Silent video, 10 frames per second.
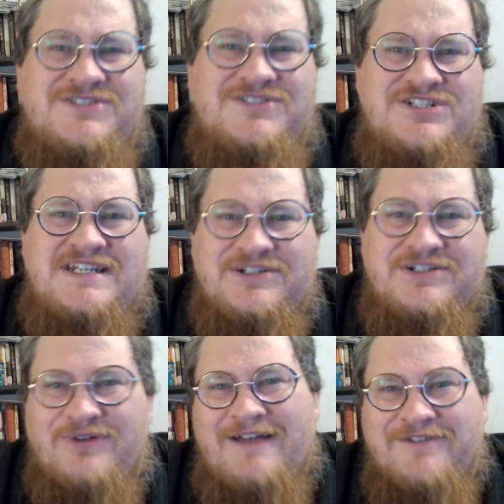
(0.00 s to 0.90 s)

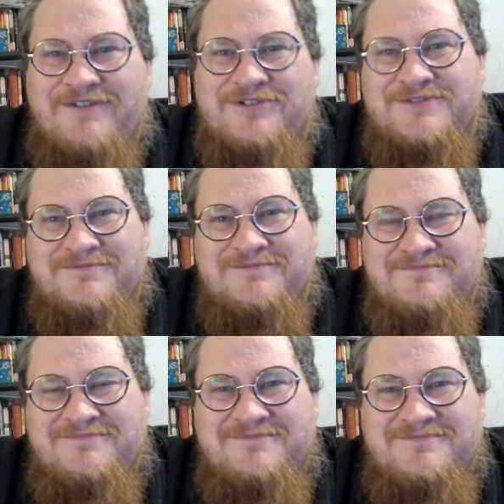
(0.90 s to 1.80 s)
geographical.
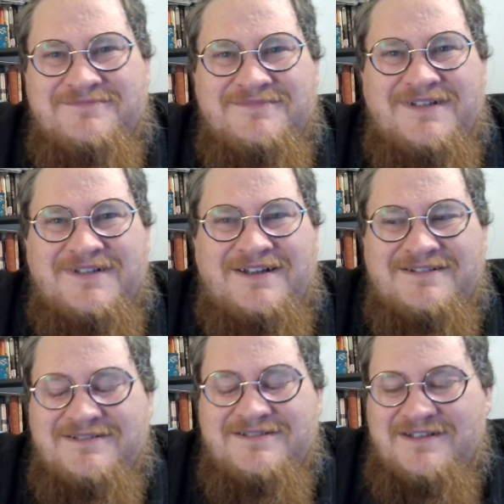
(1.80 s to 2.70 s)
Uh,
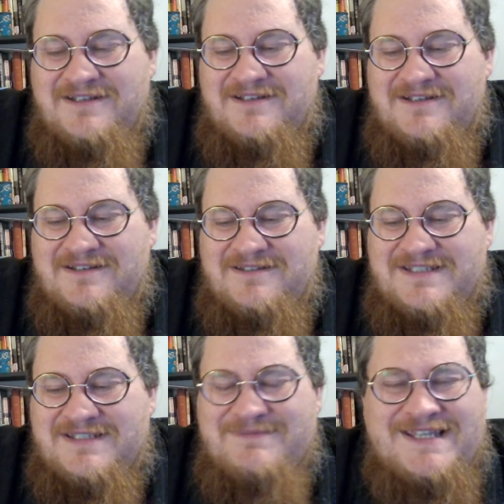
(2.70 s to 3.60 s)

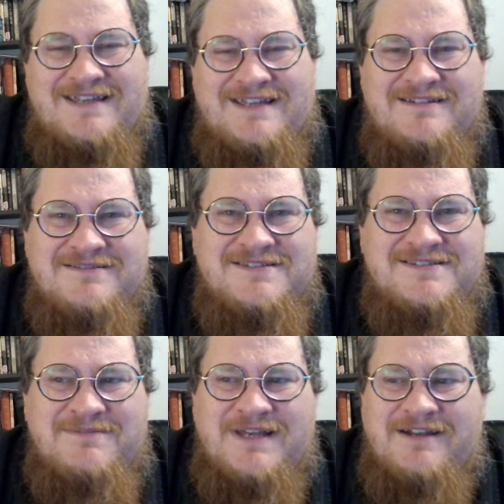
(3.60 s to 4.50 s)
Seems like
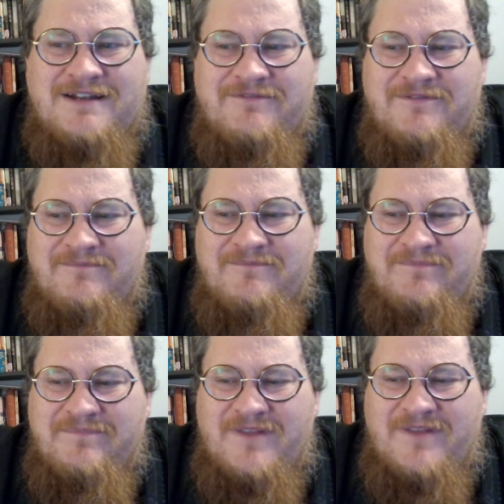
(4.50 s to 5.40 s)
some kind of
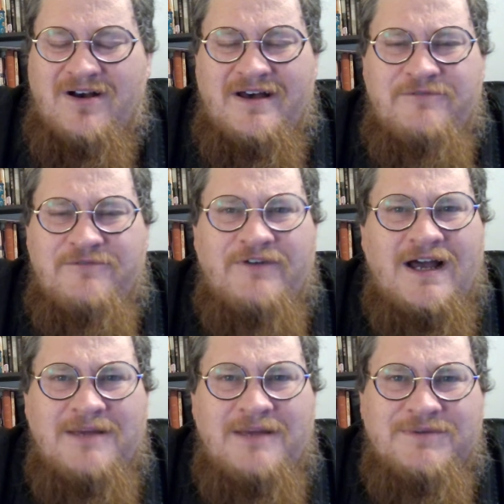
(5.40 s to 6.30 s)
odd
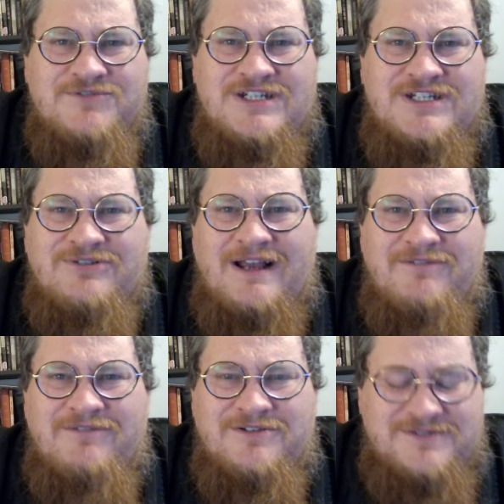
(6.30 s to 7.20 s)
vibe of
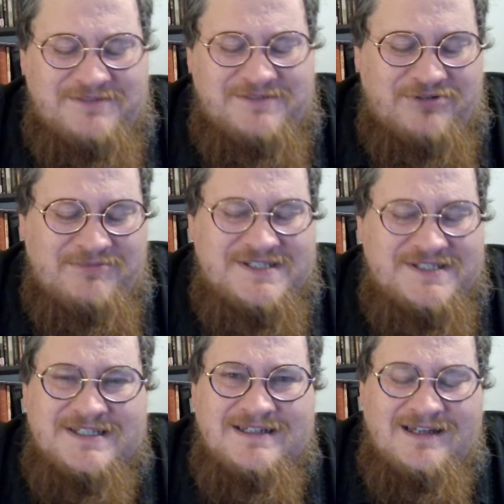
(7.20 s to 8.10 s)
geographical
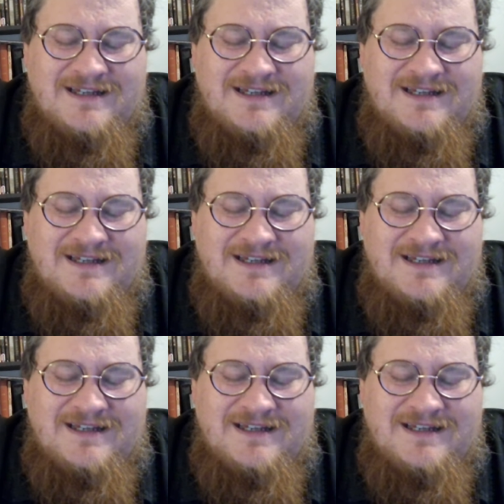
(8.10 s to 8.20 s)
supremacy.